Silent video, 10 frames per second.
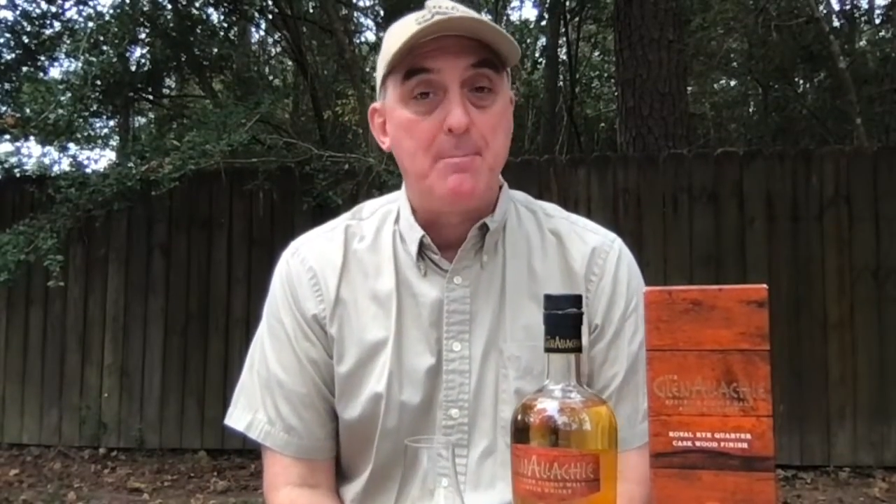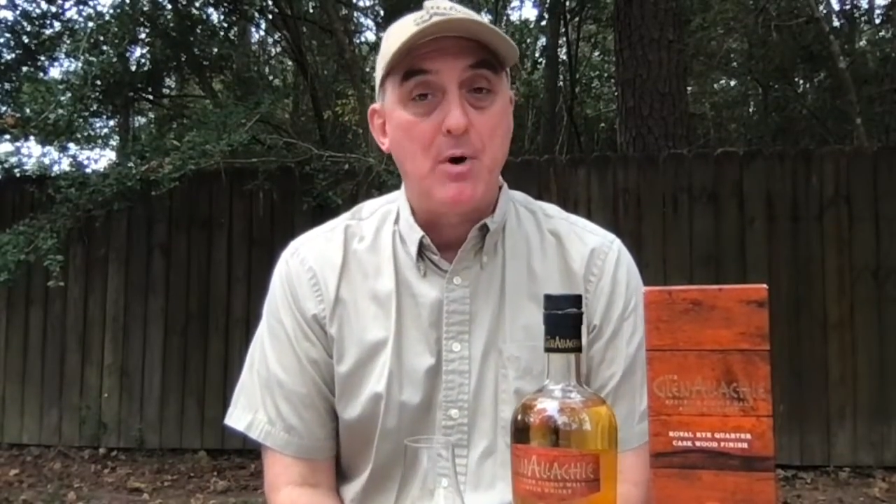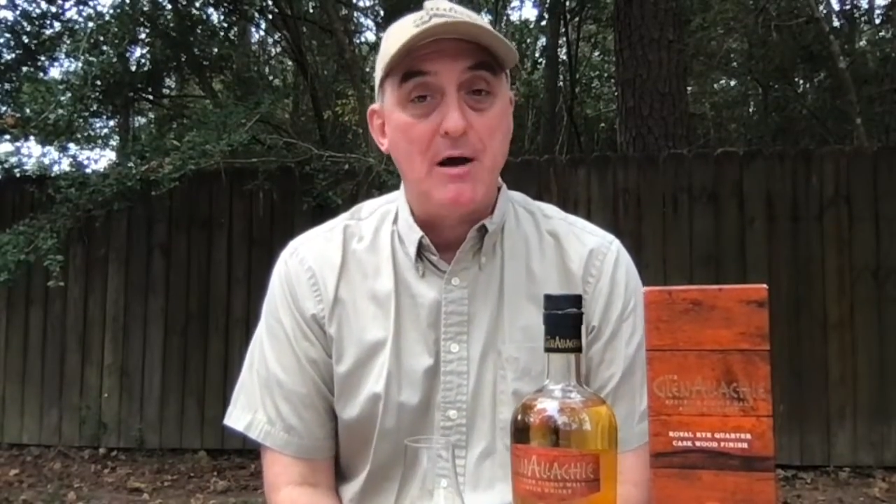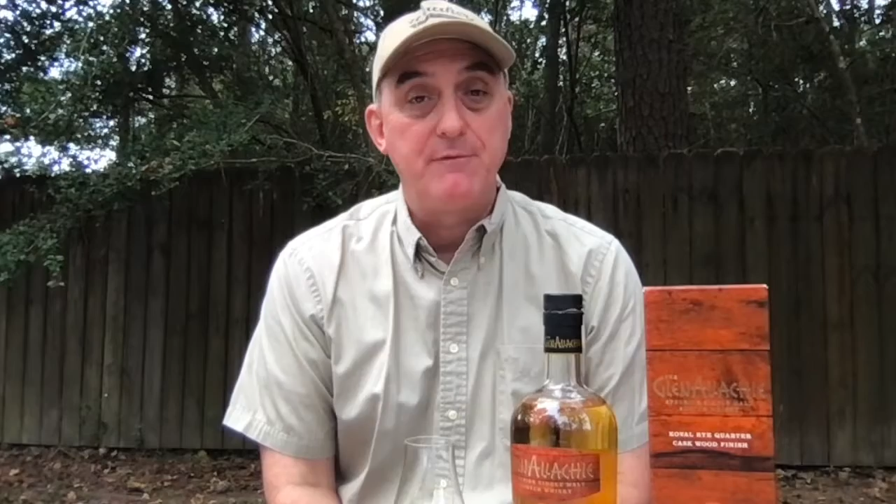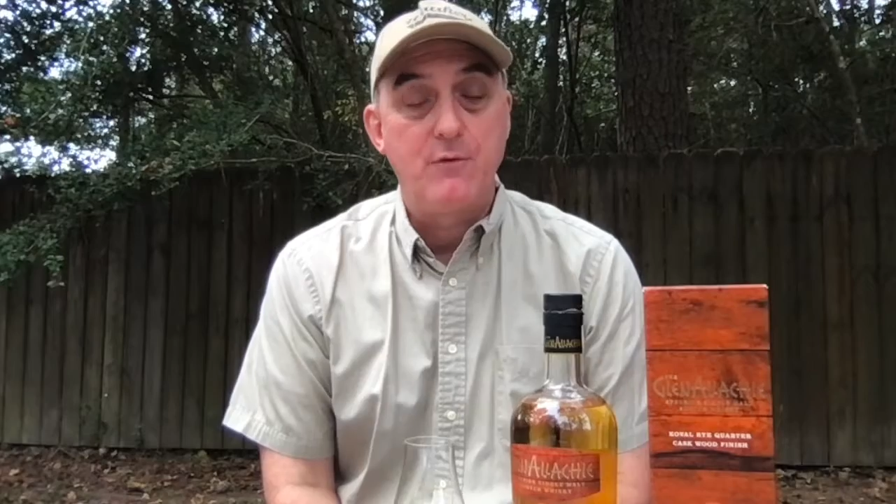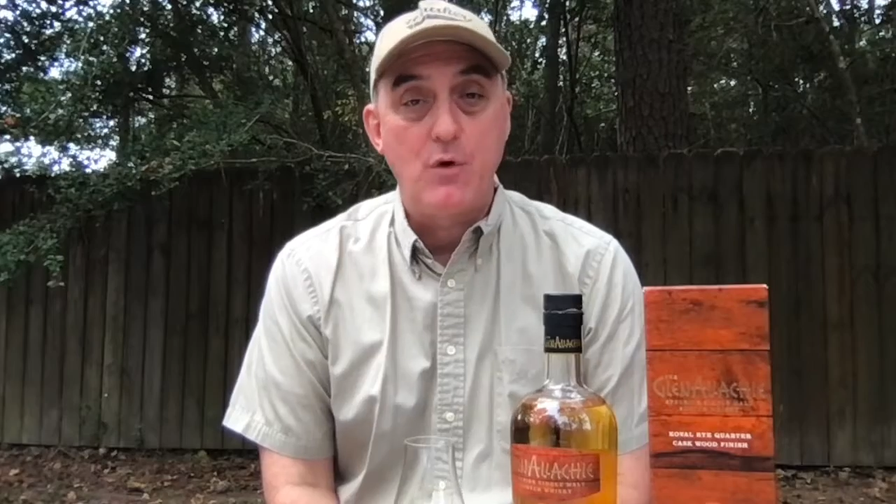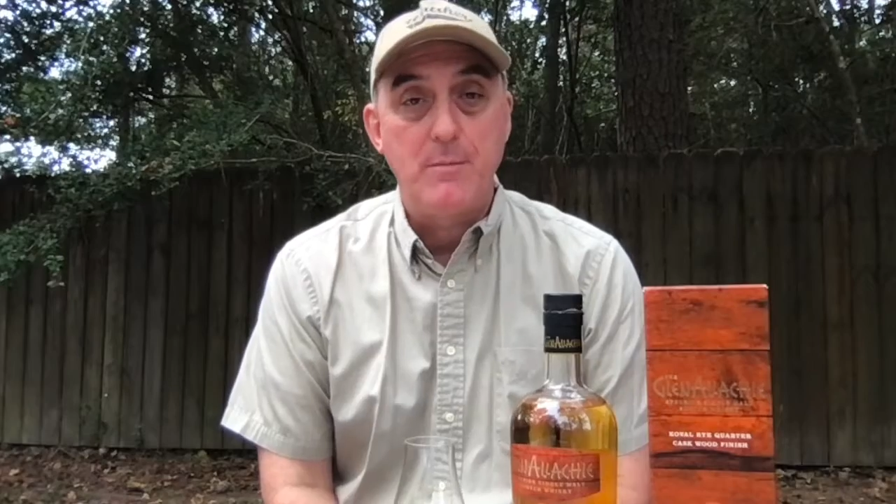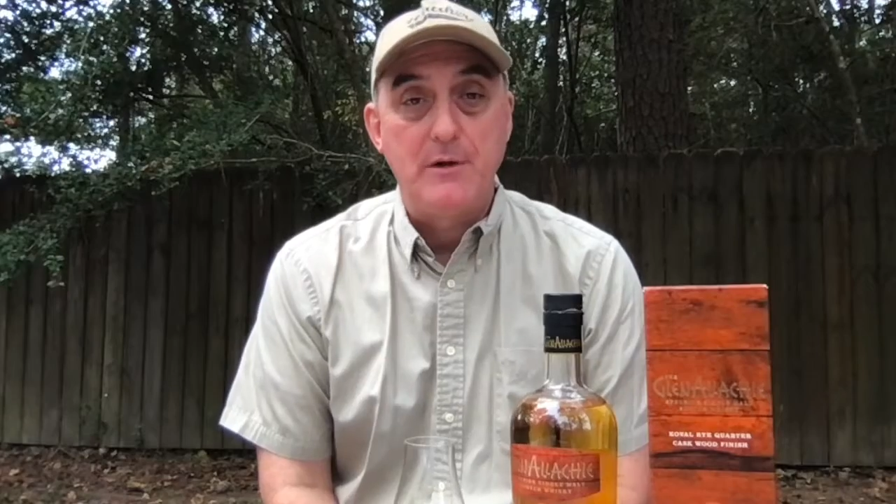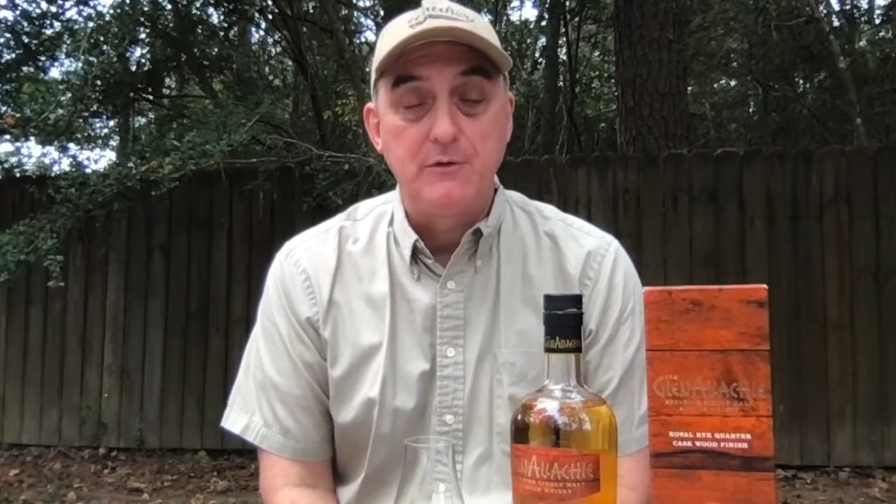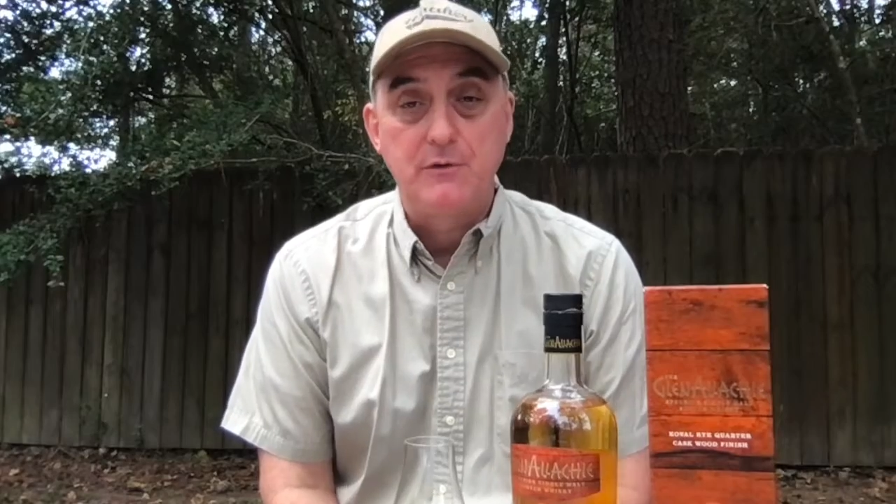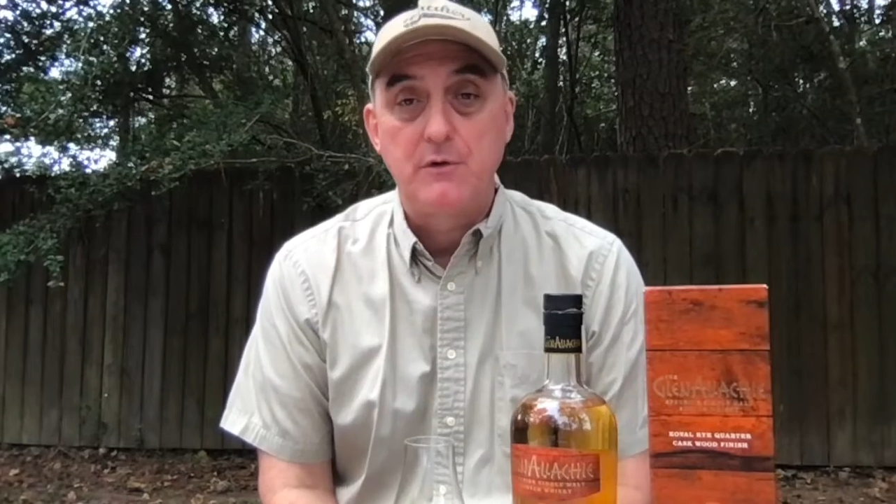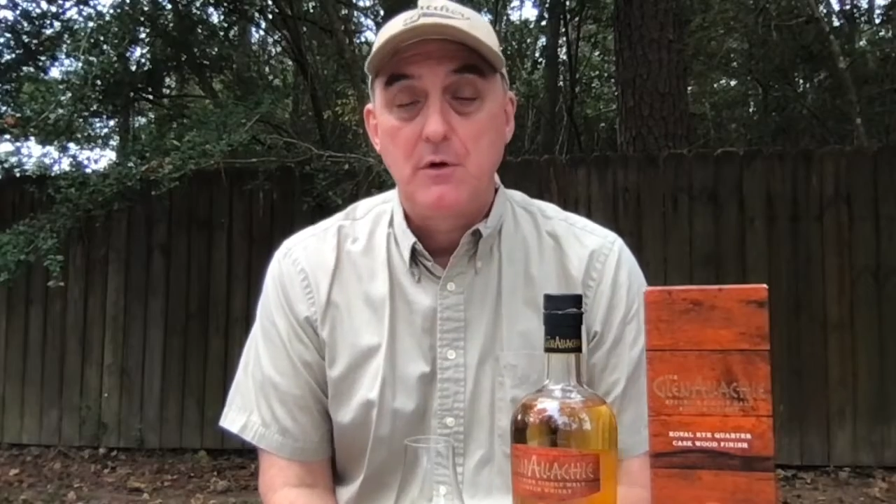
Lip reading: Brown-Forman's